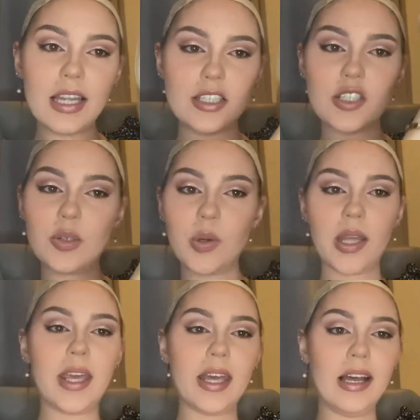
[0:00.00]
It's shorter
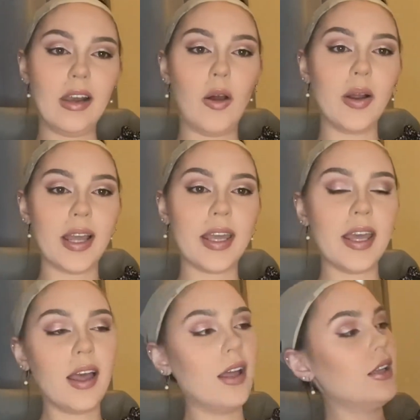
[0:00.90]
here, longer
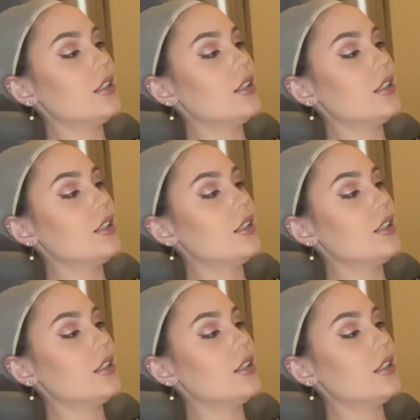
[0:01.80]
here.